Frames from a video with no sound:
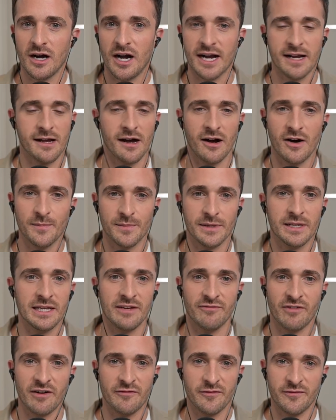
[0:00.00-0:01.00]
I can't
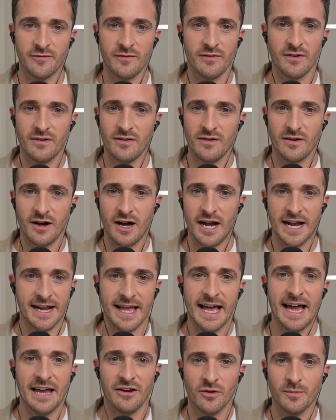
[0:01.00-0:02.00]
believe I've, I
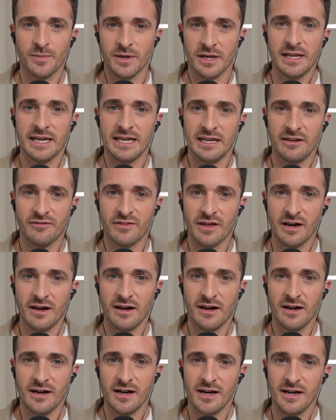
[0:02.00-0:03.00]
cannot believe that
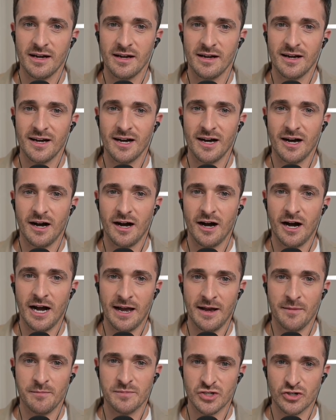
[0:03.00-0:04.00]

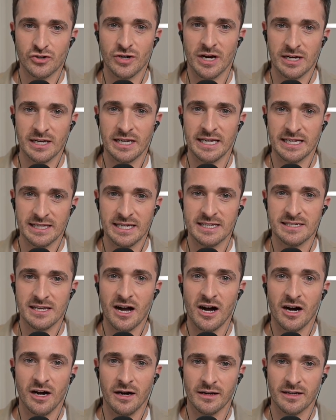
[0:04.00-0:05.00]
I am struggling this
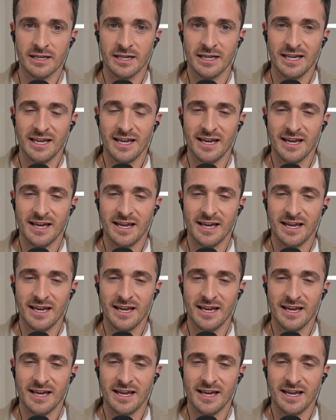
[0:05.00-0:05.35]
hard.